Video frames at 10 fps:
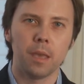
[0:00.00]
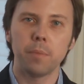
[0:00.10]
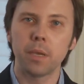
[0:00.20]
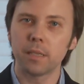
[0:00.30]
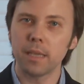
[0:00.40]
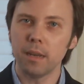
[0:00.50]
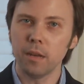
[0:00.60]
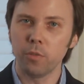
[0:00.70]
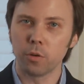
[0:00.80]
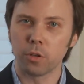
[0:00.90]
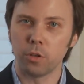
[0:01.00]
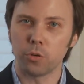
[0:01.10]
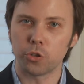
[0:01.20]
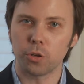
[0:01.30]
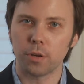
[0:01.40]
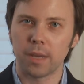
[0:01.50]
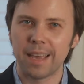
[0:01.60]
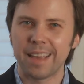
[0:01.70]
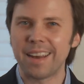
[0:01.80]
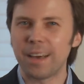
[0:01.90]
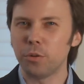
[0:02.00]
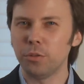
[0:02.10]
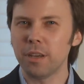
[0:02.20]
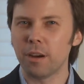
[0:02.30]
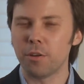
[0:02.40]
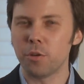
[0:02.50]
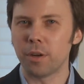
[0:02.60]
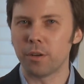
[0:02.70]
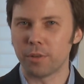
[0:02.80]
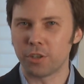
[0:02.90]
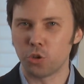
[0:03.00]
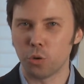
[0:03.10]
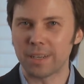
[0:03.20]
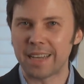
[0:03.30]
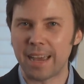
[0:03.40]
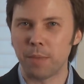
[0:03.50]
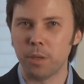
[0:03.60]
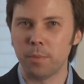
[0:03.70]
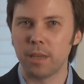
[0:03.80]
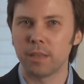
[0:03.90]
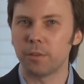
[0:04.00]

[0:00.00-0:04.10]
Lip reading: Because in a foreclosure, not only are you under a short time limit